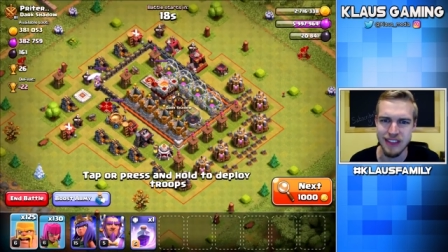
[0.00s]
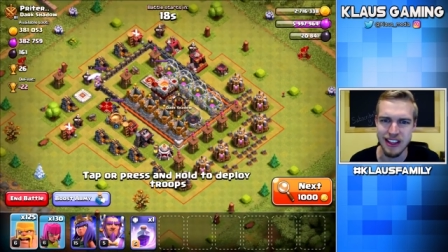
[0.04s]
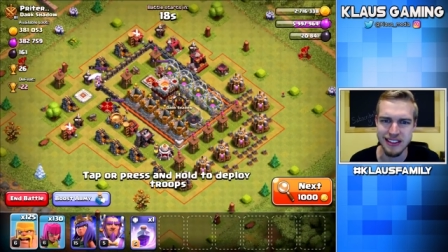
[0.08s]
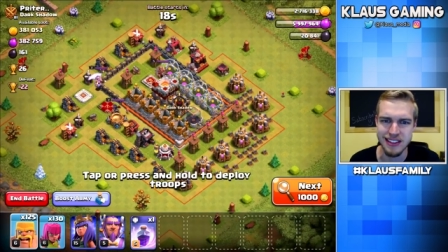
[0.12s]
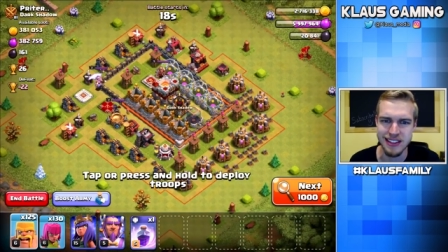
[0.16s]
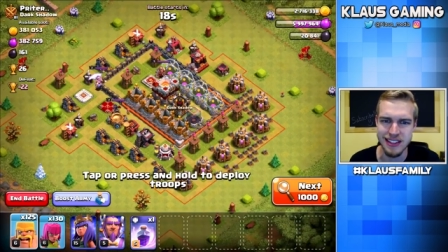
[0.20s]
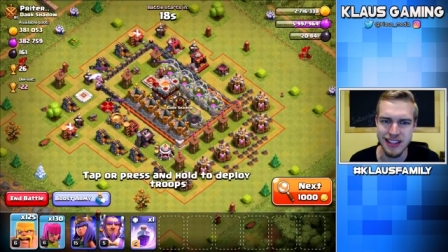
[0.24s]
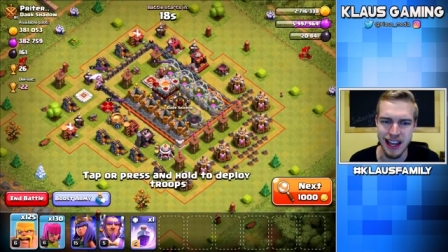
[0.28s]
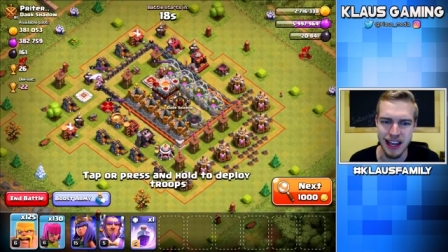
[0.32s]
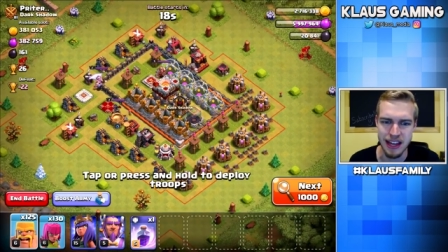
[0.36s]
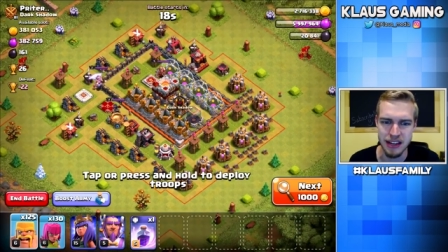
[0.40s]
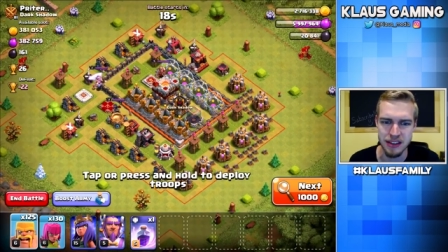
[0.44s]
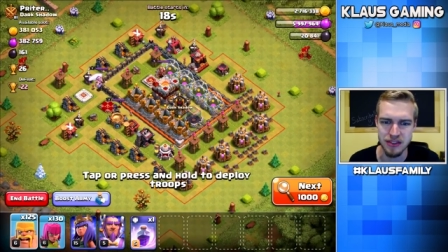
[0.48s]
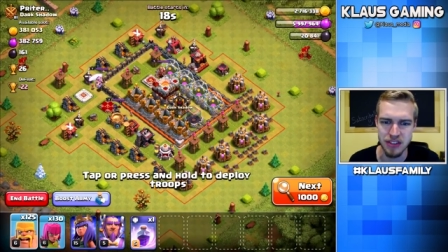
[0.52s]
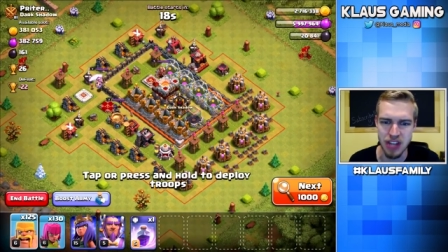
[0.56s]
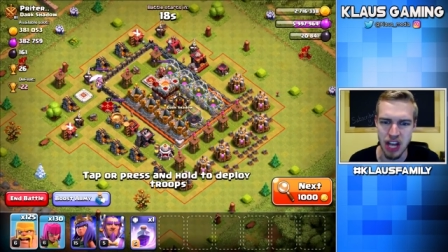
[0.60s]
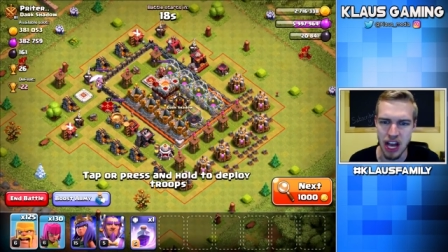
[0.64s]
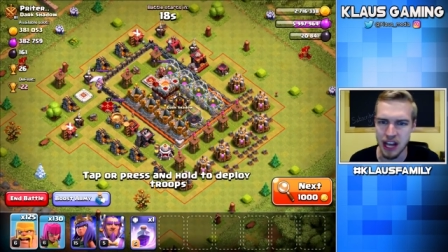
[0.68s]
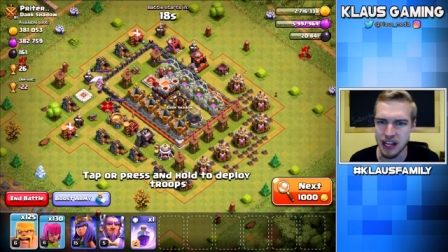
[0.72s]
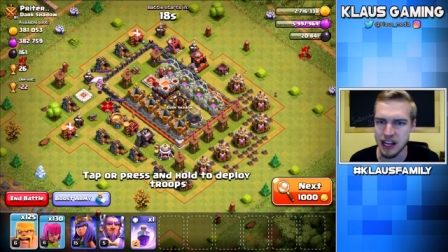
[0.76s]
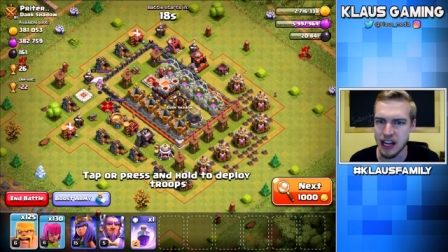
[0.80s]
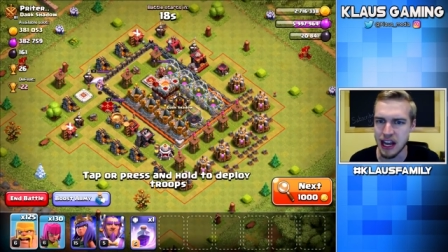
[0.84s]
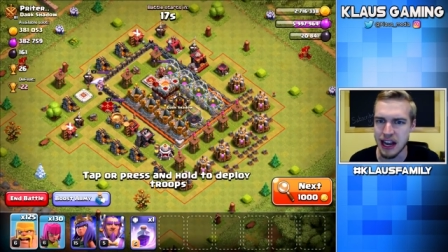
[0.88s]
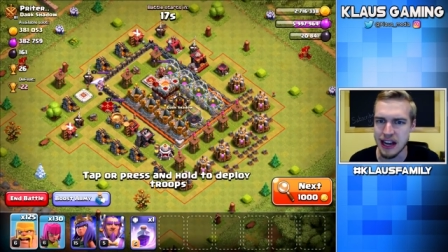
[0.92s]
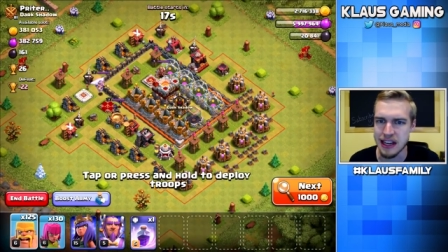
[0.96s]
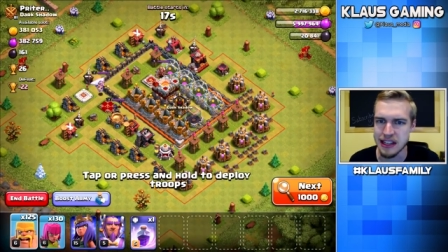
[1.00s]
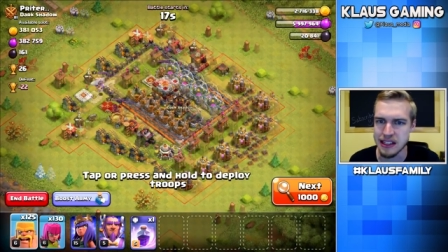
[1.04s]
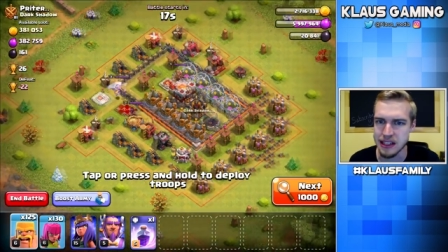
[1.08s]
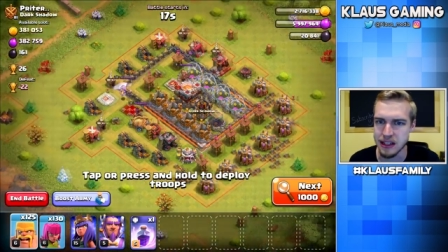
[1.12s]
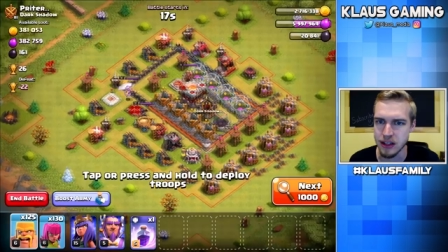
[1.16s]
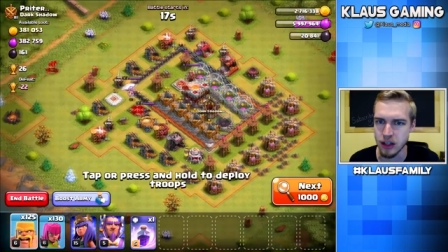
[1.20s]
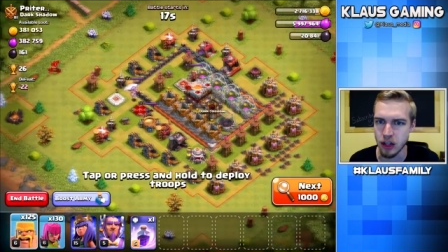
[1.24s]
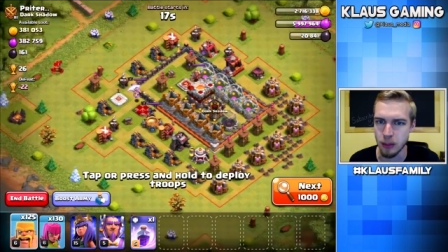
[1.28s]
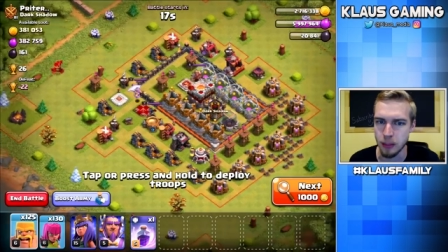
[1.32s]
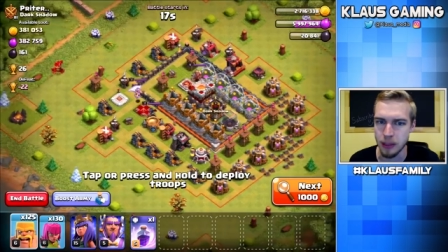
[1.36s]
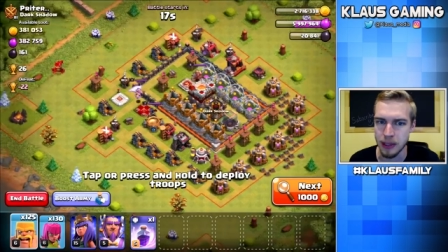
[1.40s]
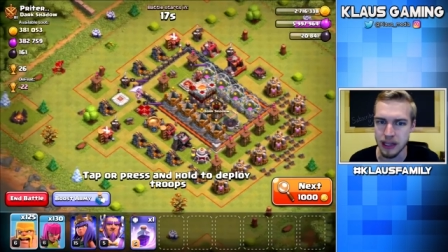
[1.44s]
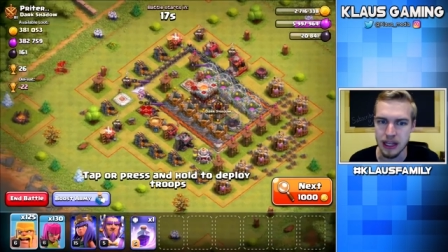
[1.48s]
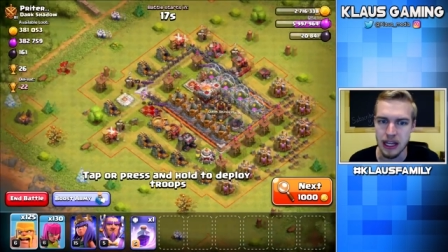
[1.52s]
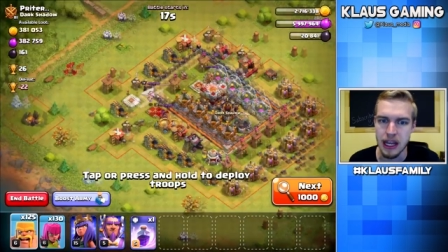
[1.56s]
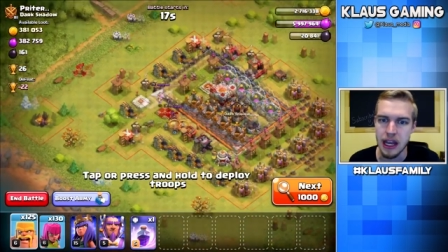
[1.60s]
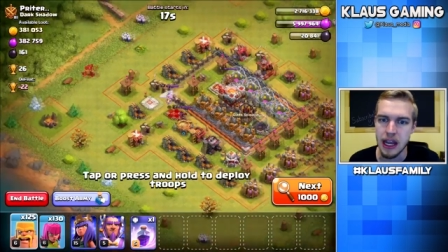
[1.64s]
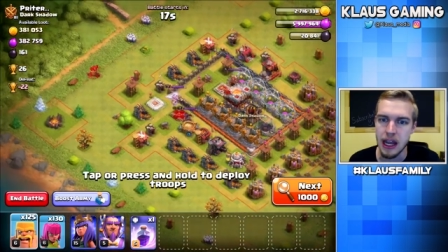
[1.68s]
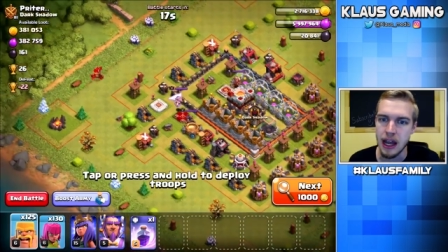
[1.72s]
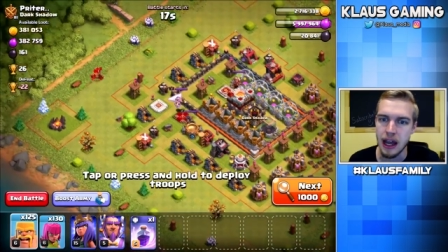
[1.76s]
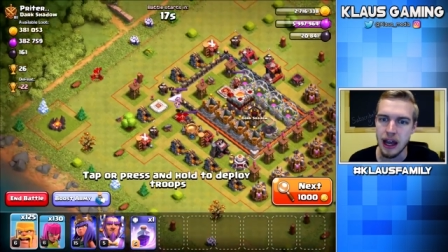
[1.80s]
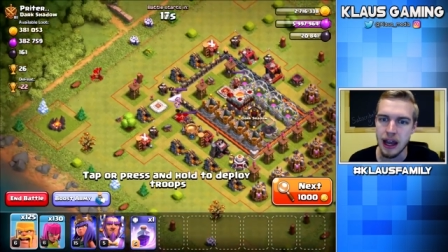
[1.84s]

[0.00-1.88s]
That's kind of not ideal, but